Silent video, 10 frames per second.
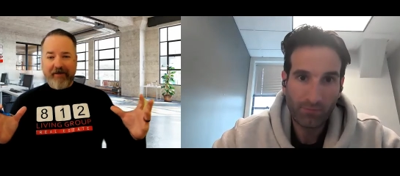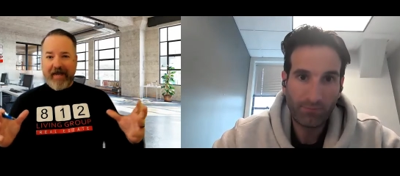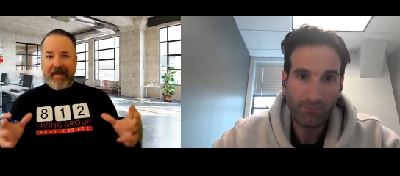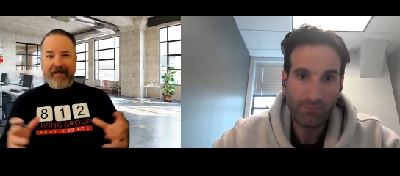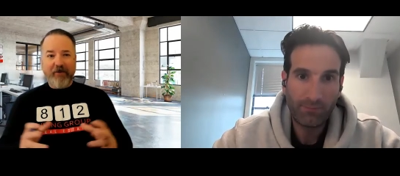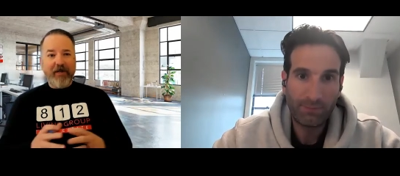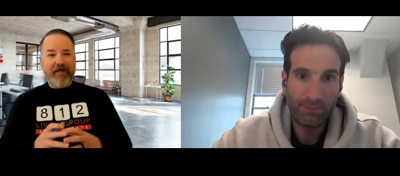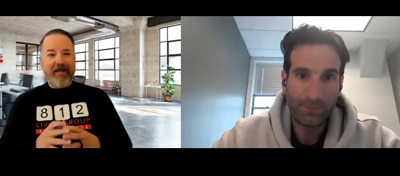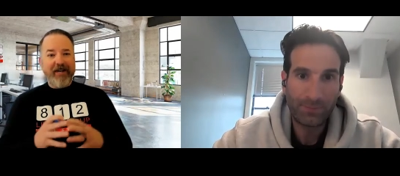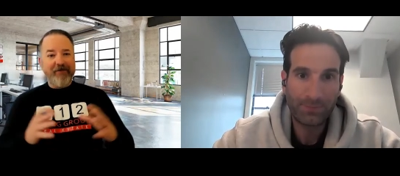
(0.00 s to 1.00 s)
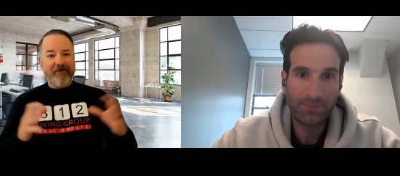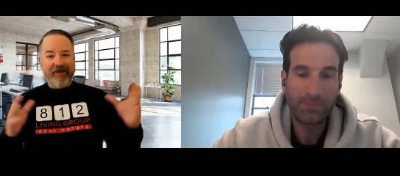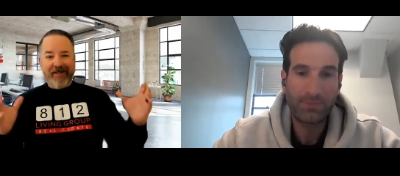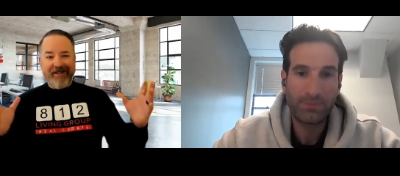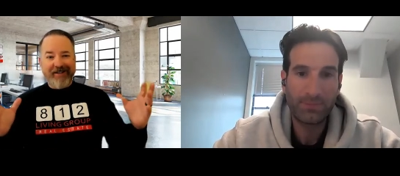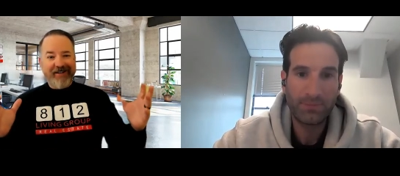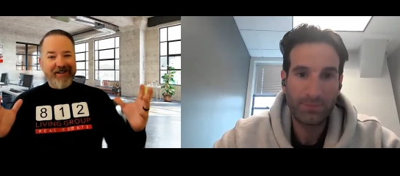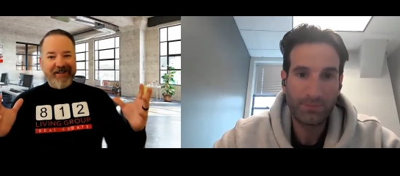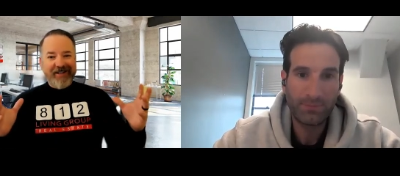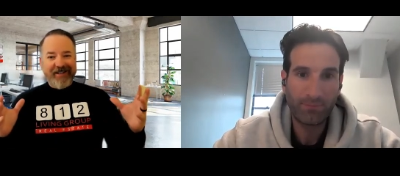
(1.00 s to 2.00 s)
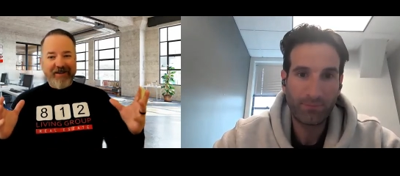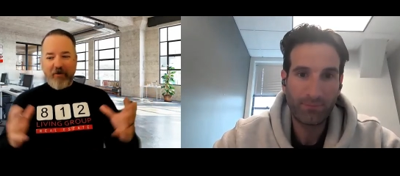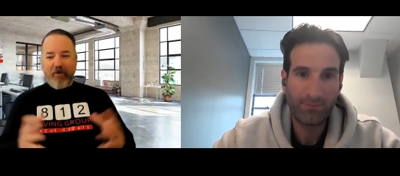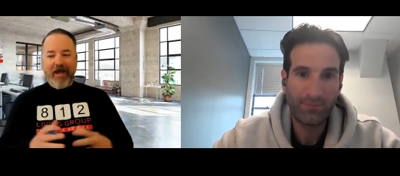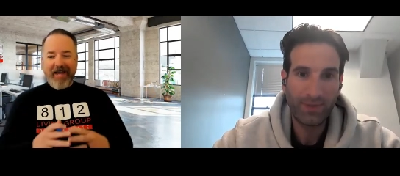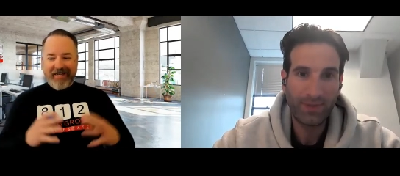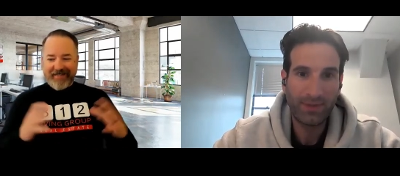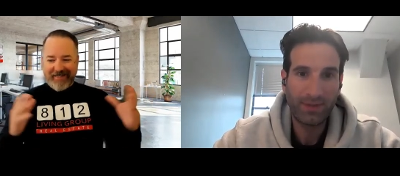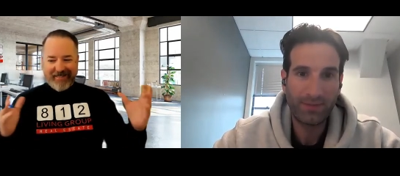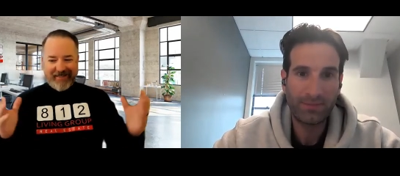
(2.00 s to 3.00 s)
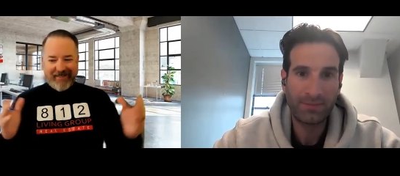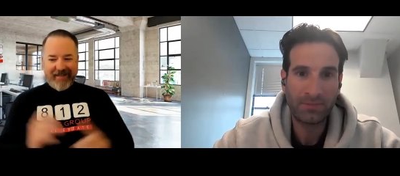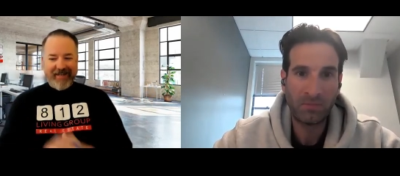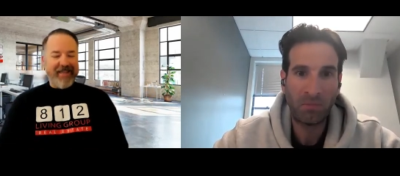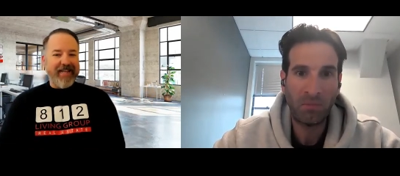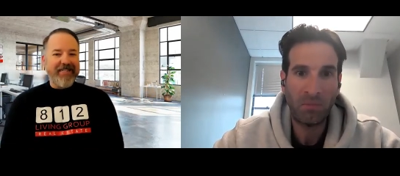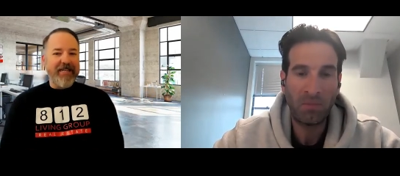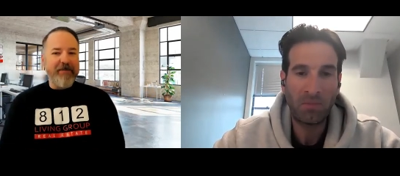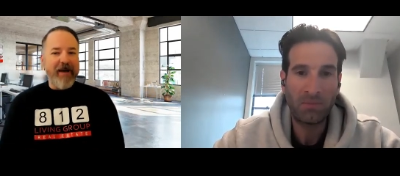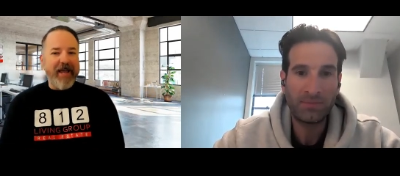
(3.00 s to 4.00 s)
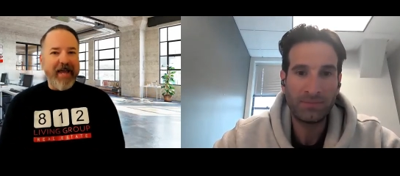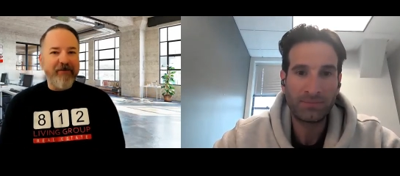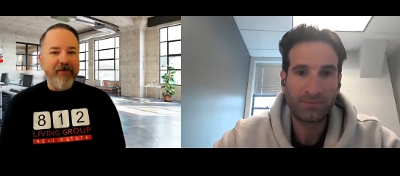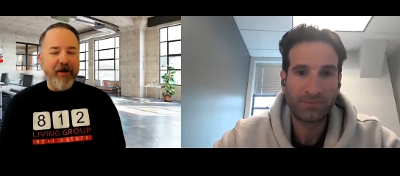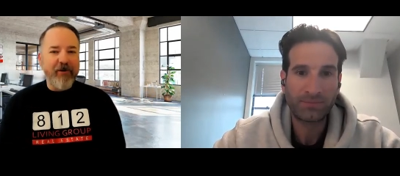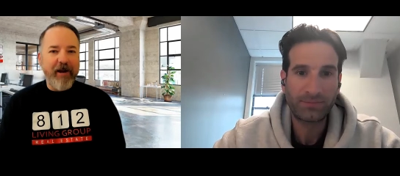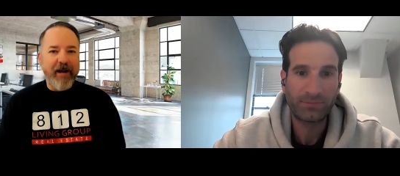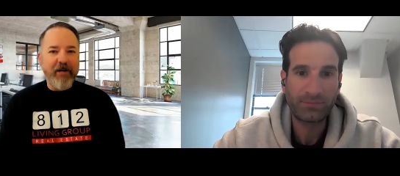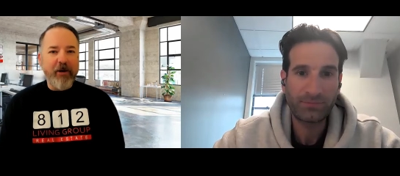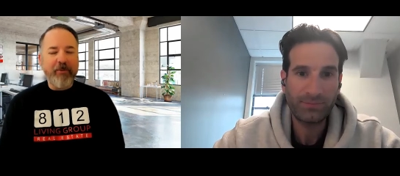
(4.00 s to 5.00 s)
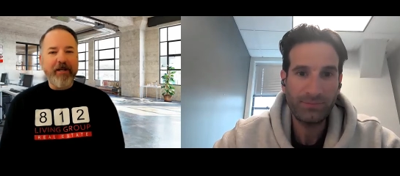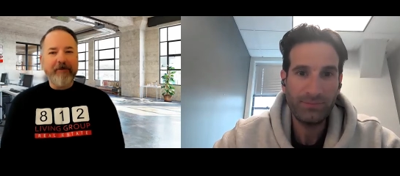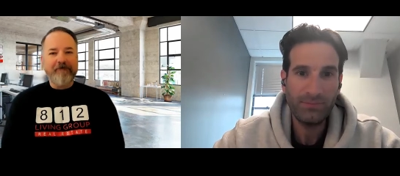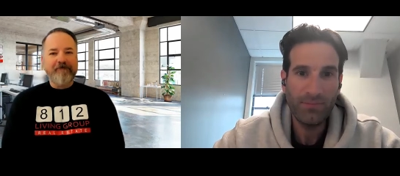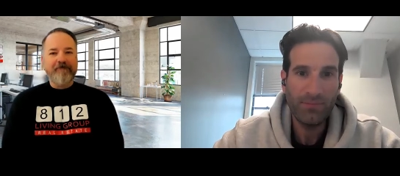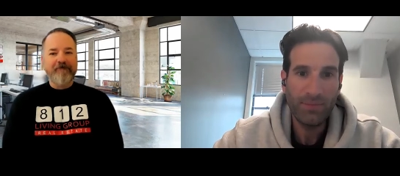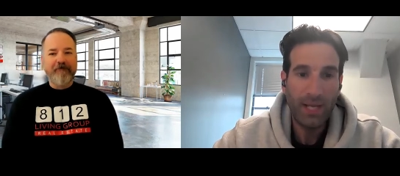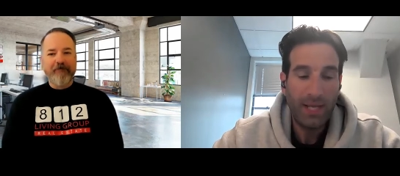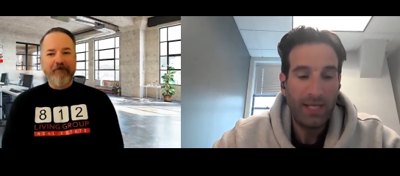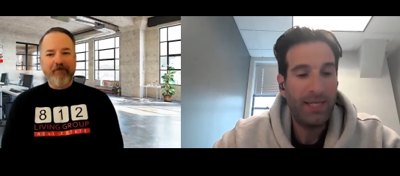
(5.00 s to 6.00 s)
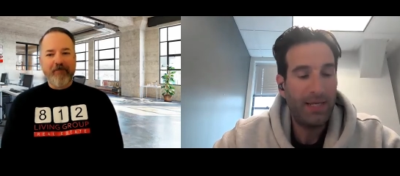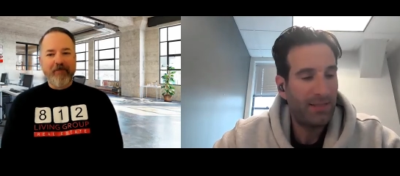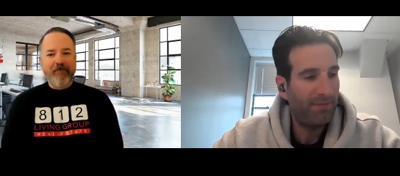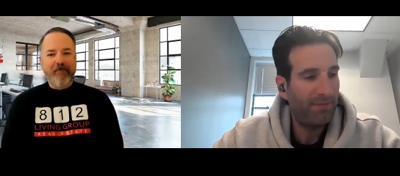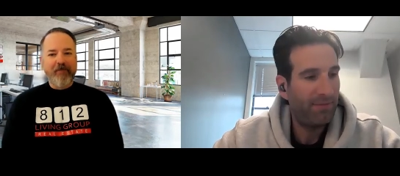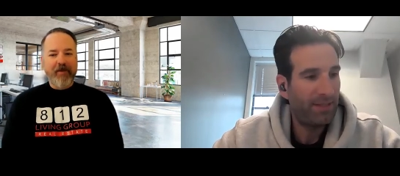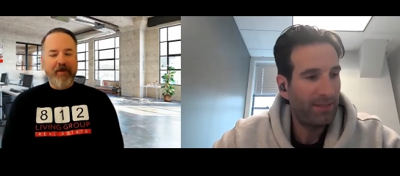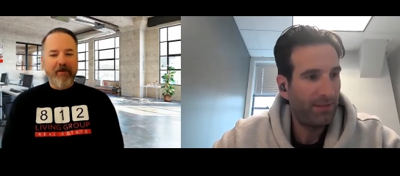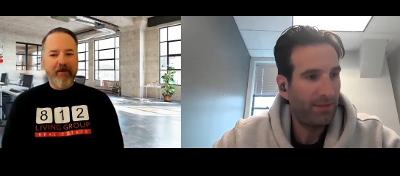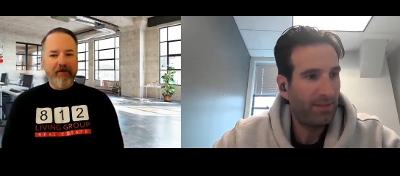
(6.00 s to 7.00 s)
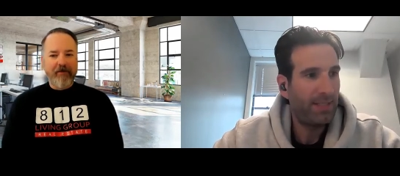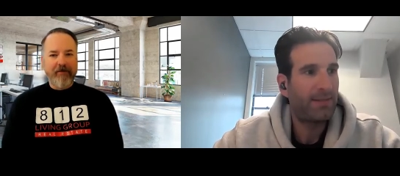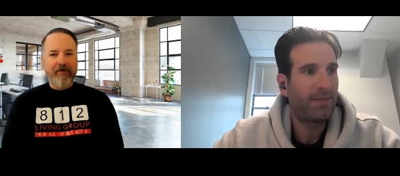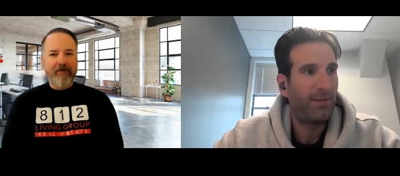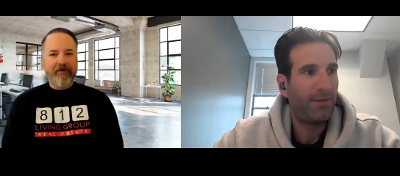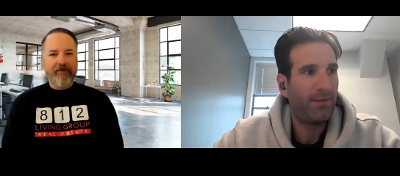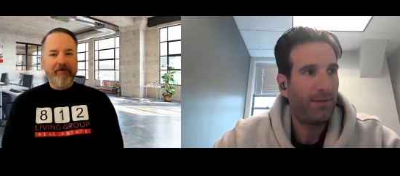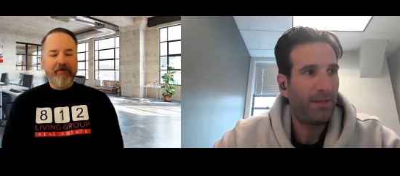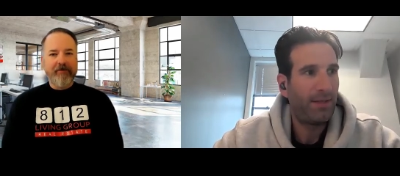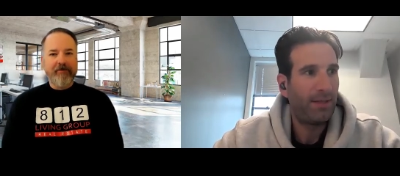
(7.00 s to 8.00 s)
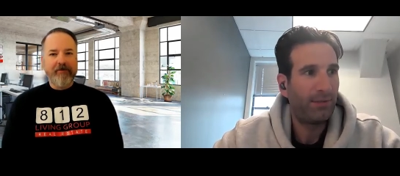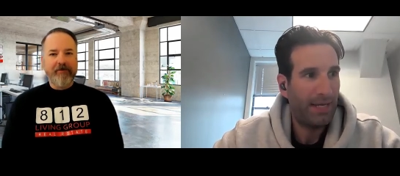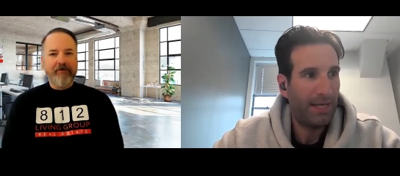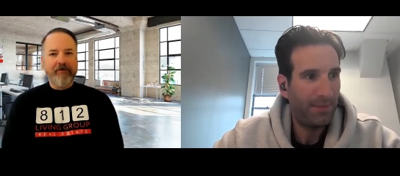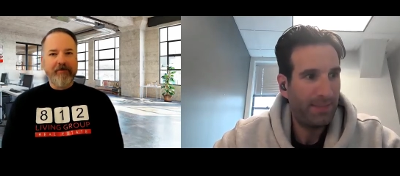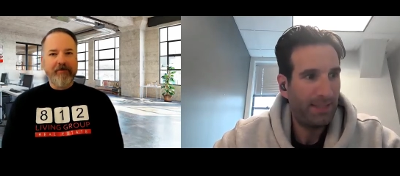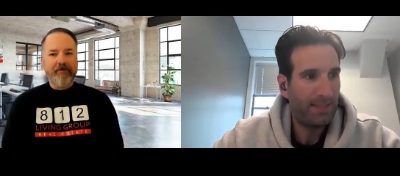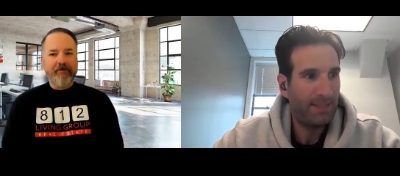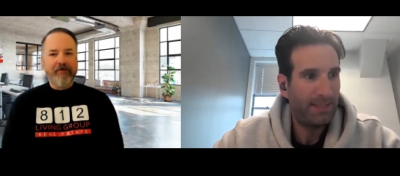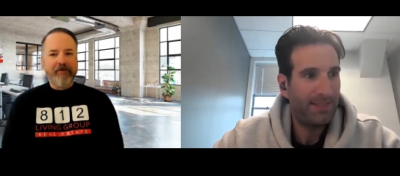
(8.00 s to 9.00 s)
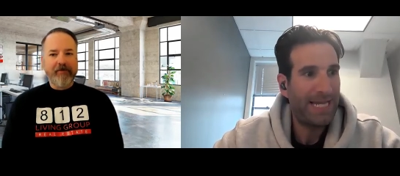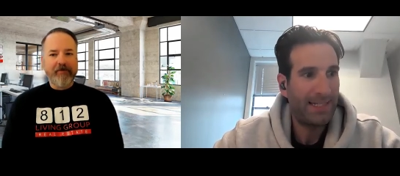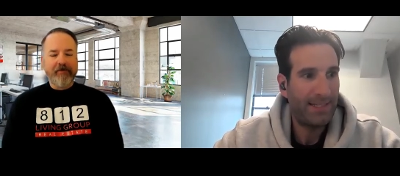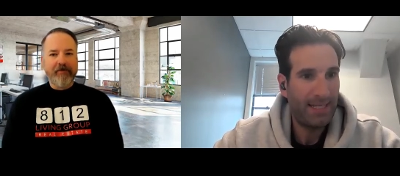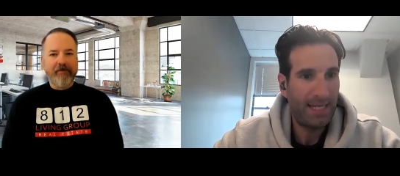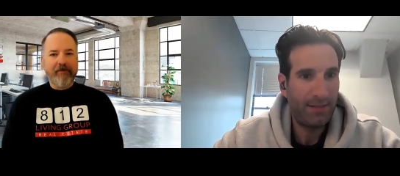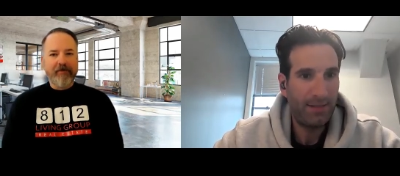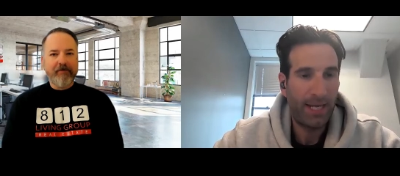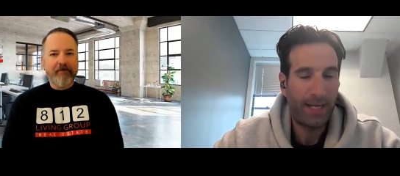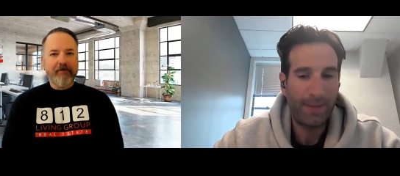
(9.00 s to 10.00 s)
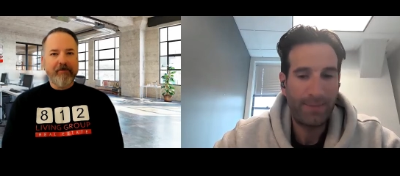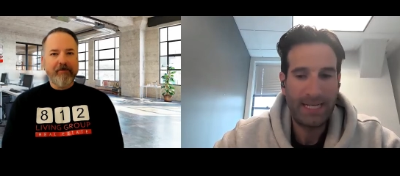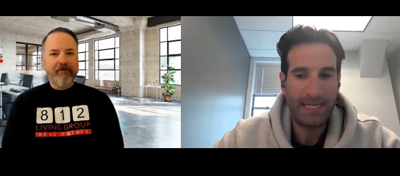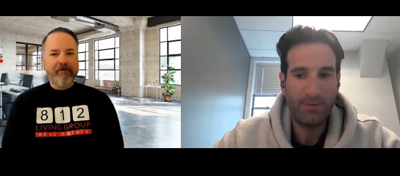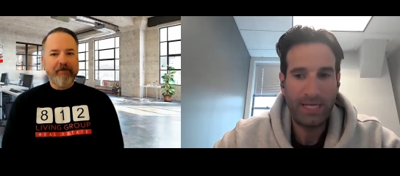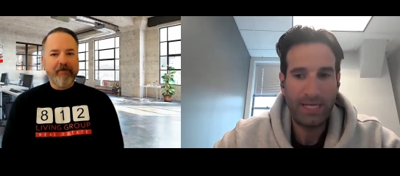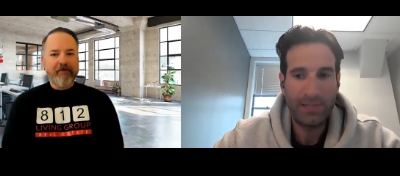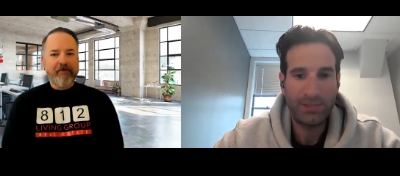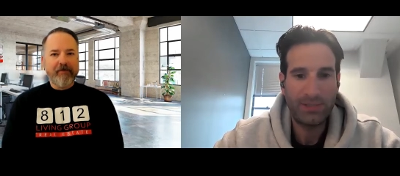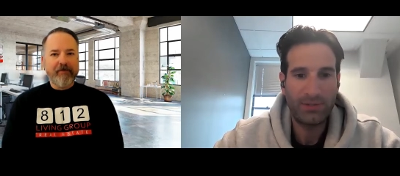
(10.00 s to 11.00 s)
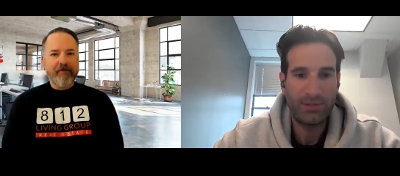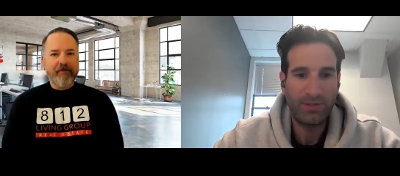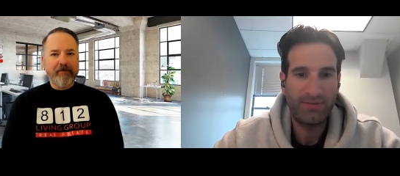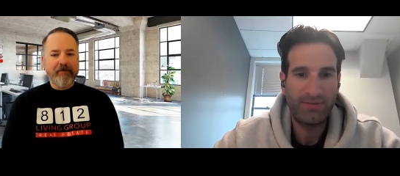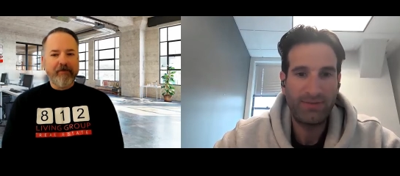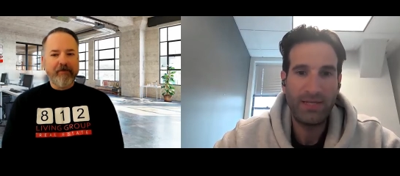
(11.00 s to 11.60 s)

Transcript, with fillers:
Speaker 1: that, what kind of uh, giveaways and, and things that you might have for your grand opening.
Speaker 2: Yeah, definitely. So yes, so the grand opening is this Saturday, um, and our location is just off that new